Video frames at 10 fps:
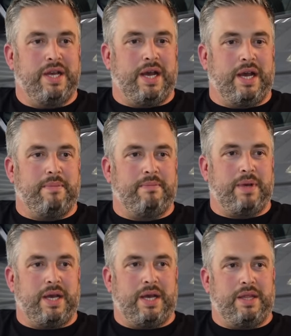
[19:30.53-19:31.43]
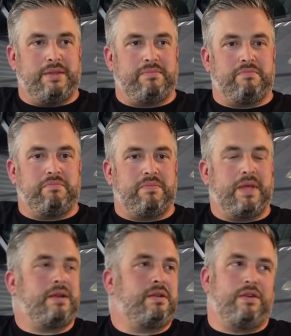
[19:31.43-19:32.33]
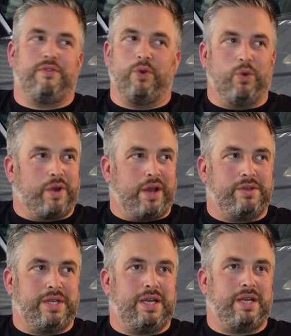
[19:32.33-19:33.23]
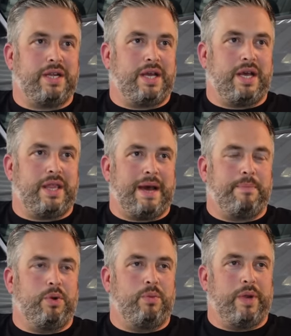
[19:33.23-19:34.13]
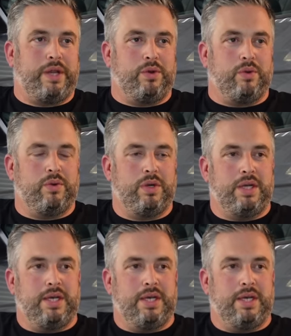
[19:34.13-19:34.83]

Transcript: And your floor goes in, and at that point when you're